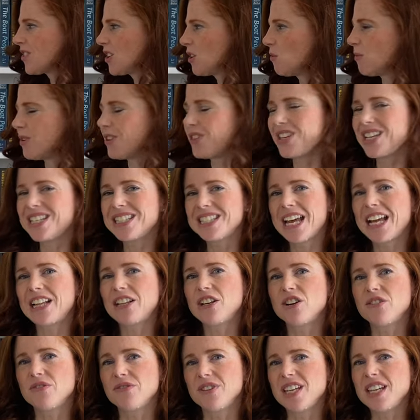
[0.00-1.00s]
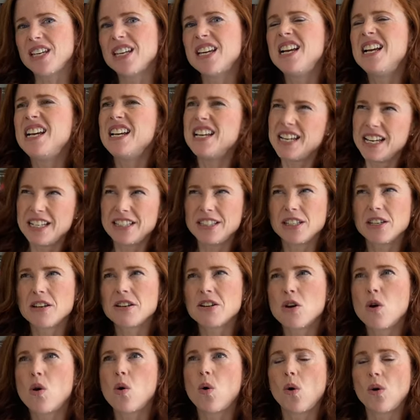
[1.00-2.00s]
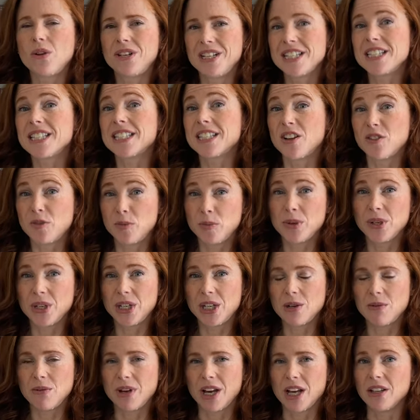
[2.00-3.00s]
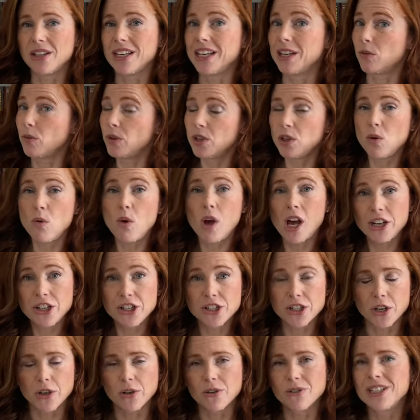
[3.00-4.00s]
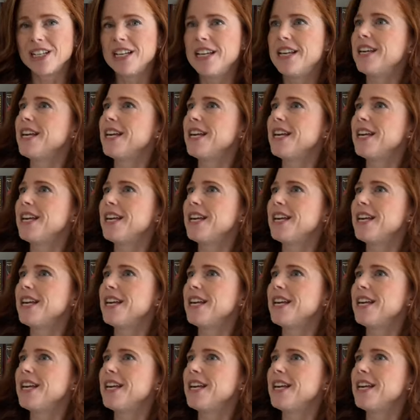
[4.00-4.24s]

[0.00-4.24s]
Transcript: with this LRV, it's going to hold itself pretty well. It will wash out.